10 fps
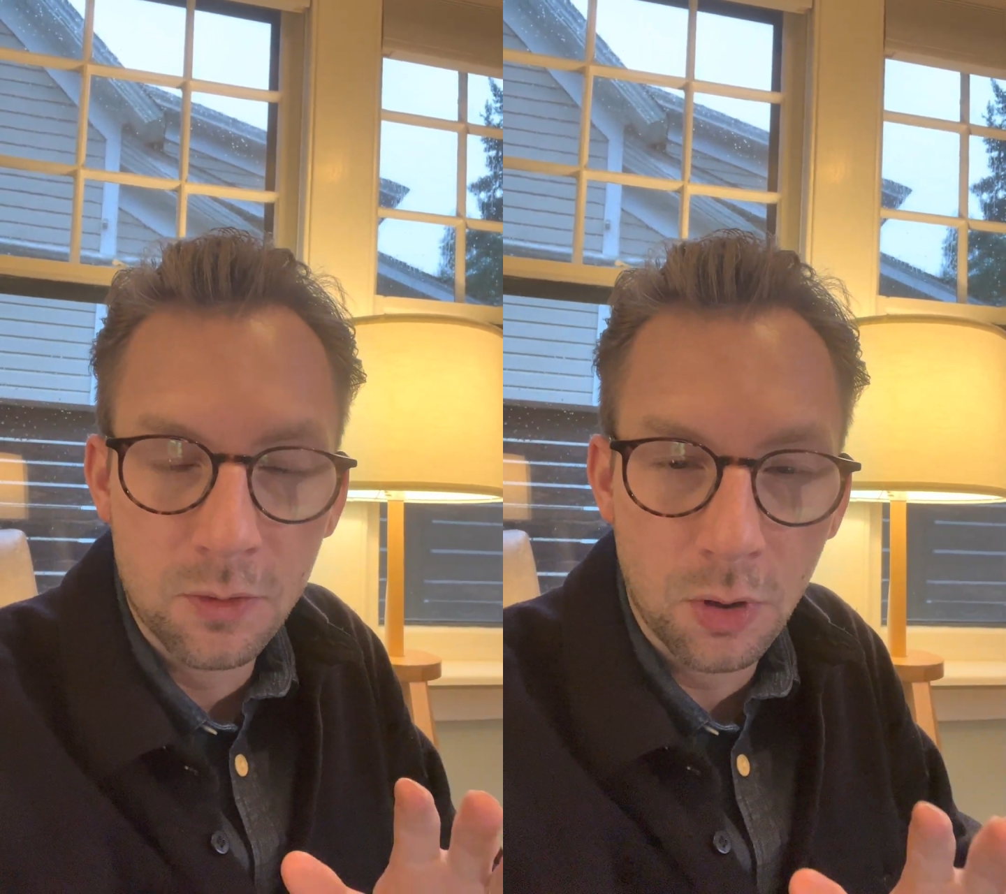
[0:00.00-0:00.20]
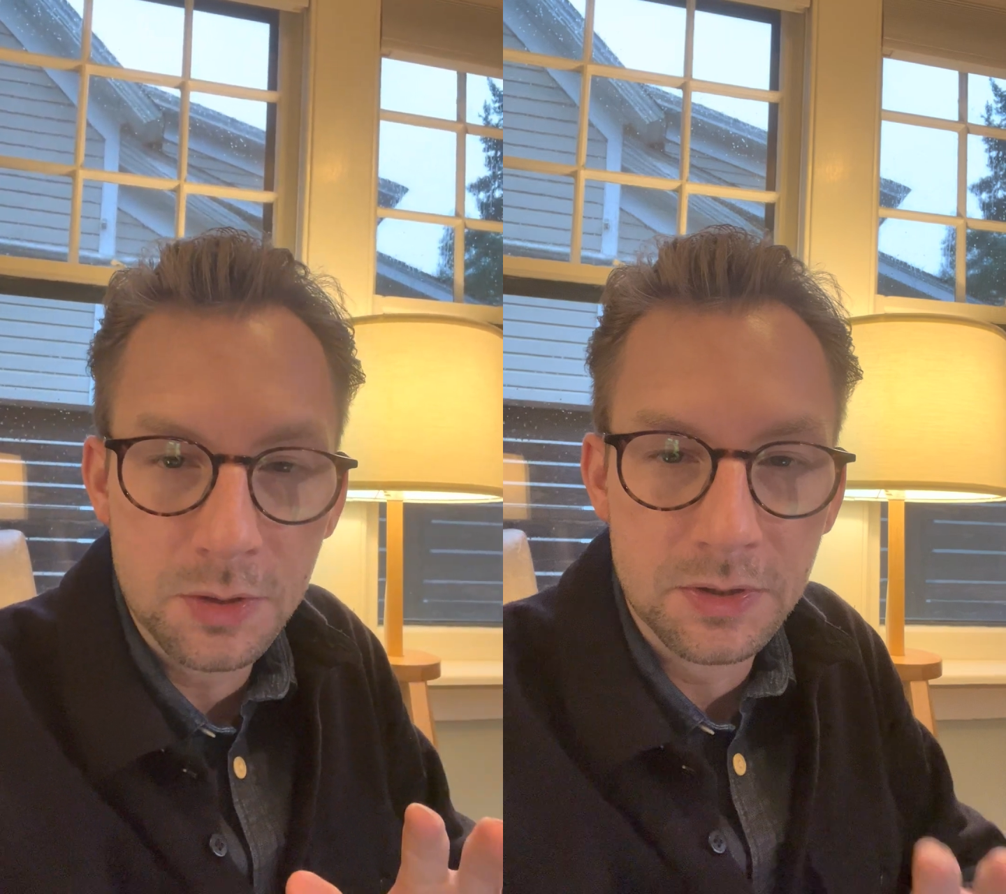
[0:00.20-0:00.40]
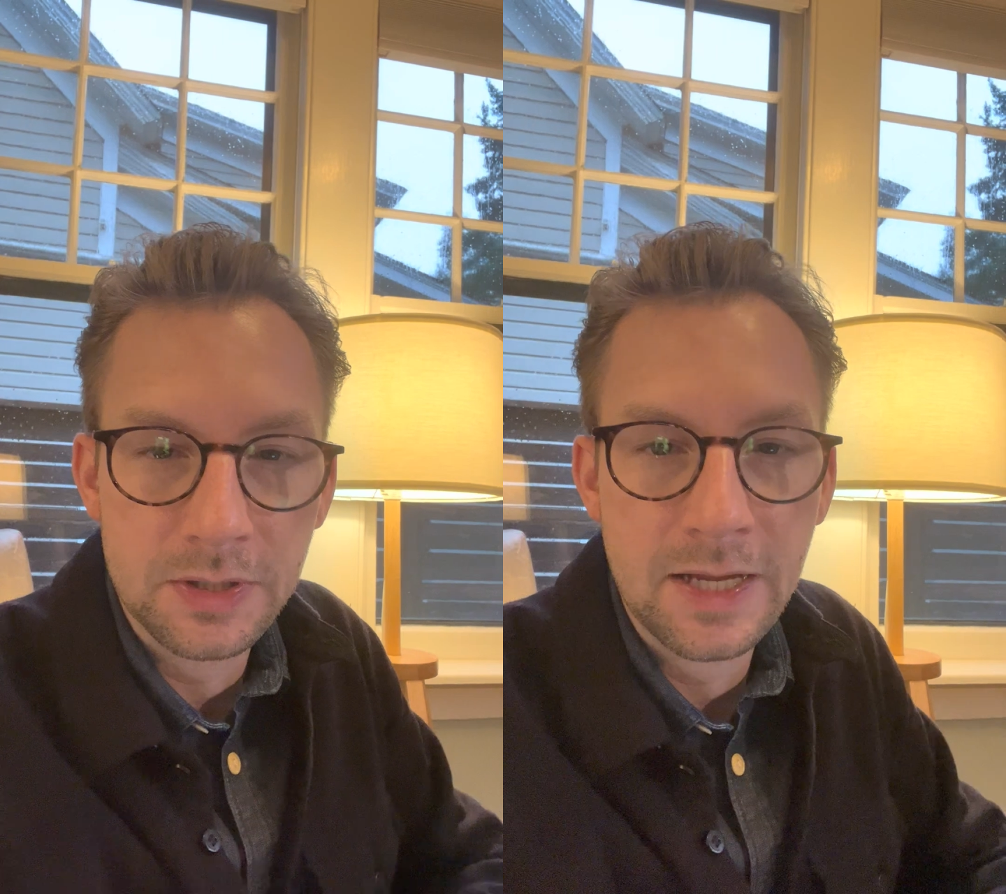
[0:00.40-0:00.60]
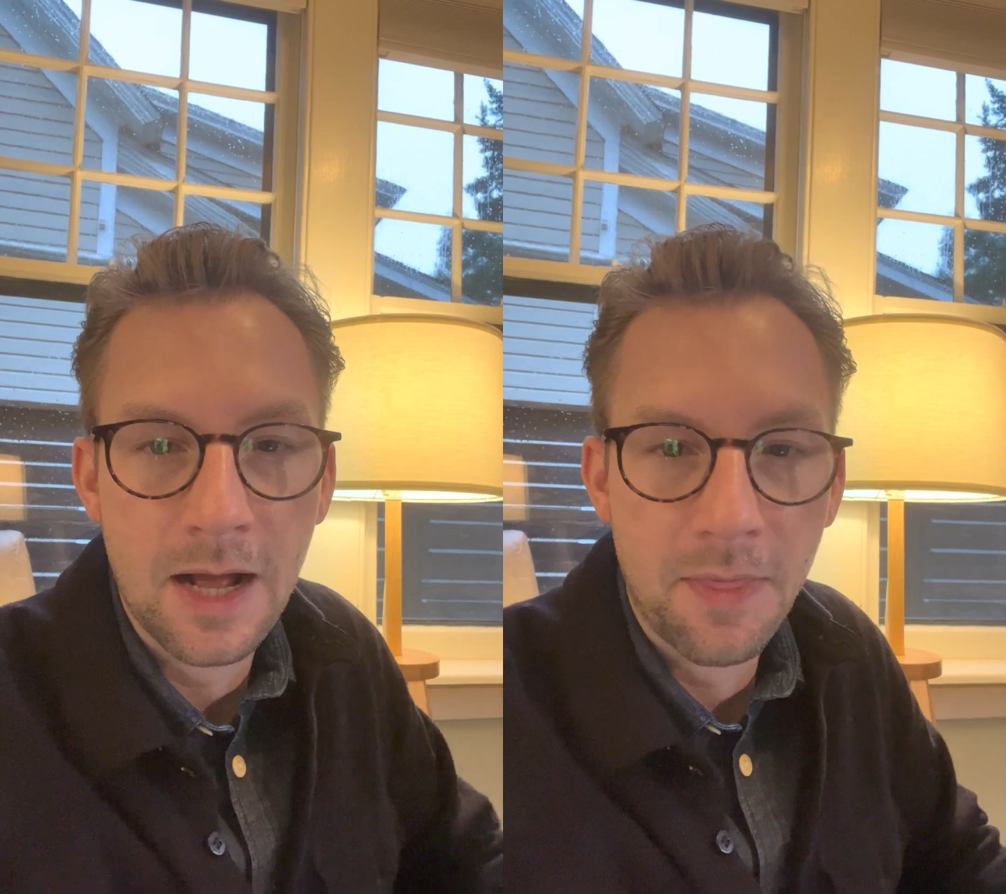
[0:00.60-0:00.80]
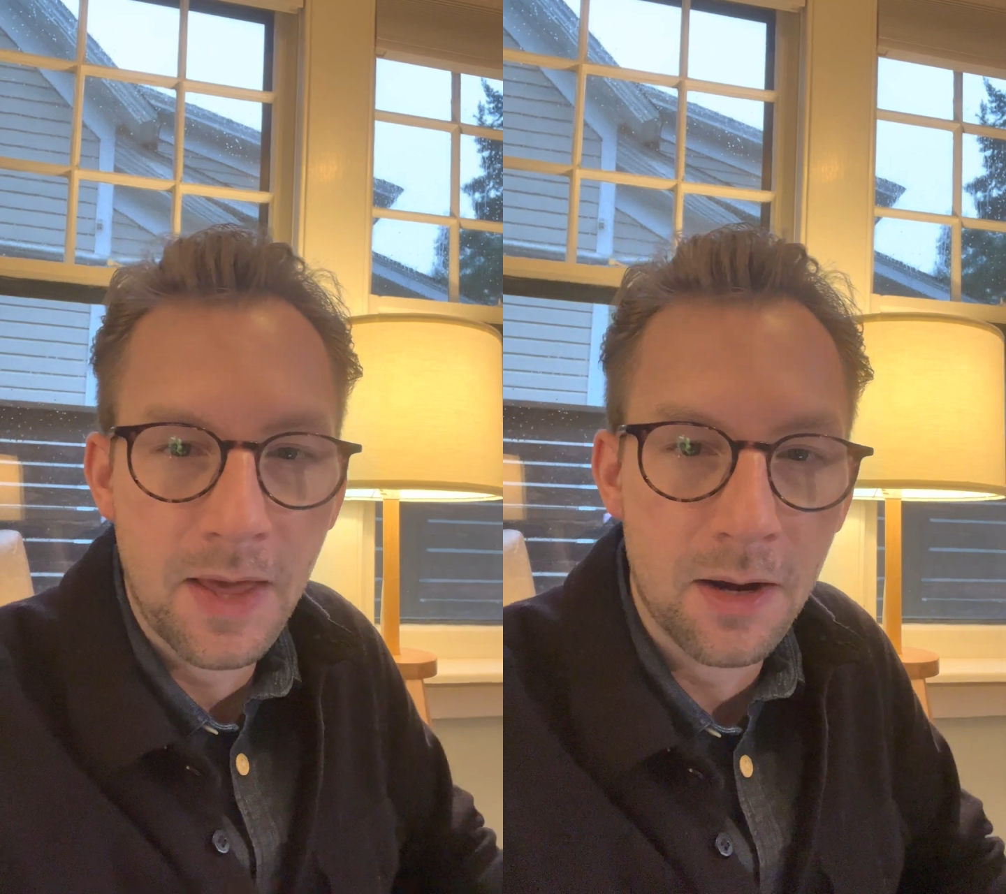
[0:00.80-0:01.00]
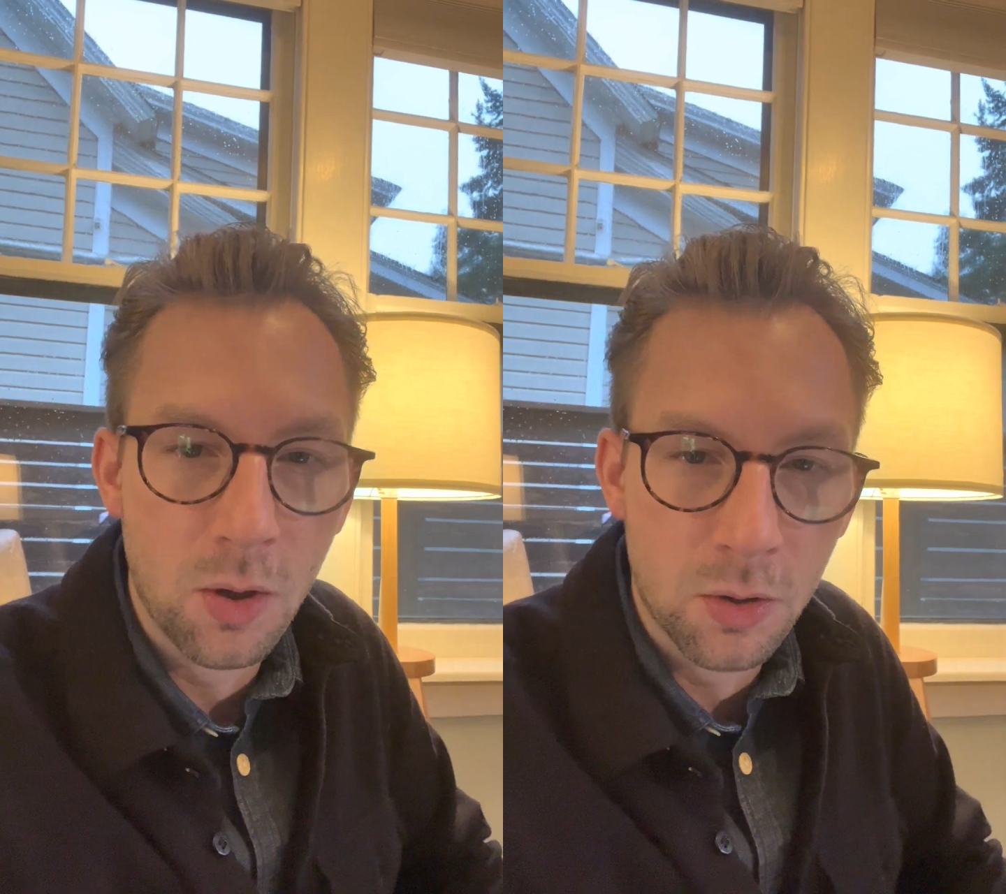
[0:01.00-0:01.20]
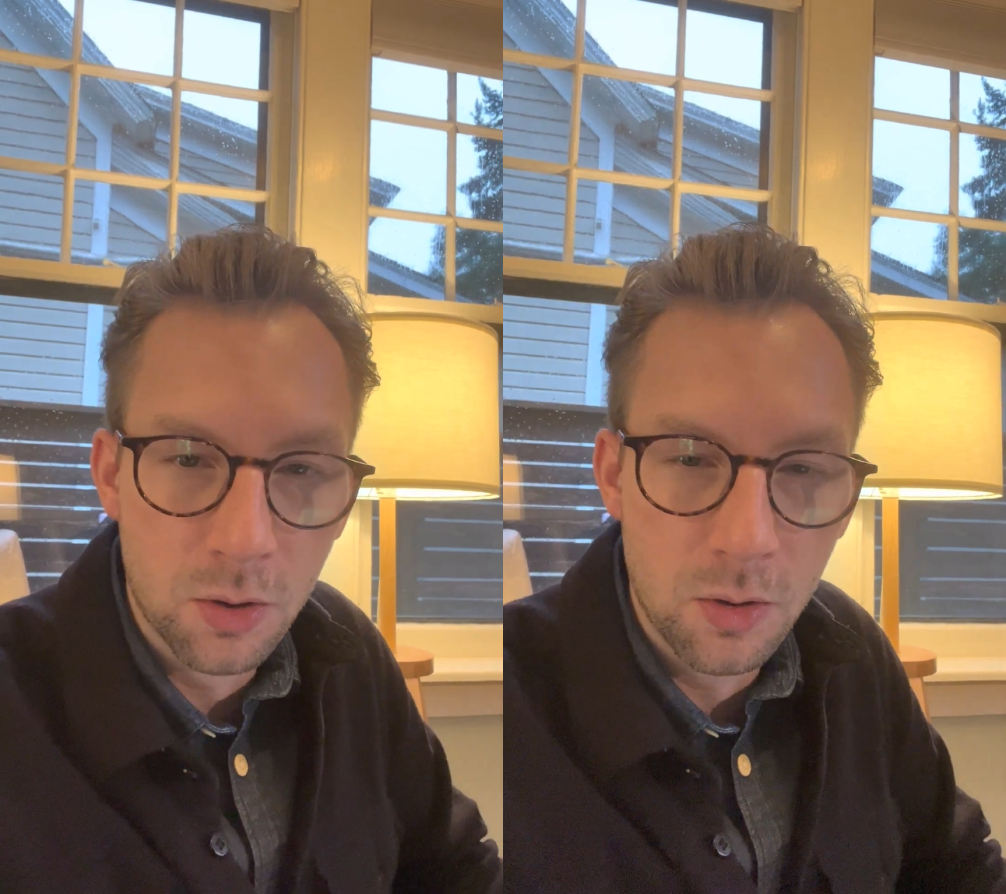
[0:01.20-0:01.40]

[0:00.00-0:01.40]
closely at that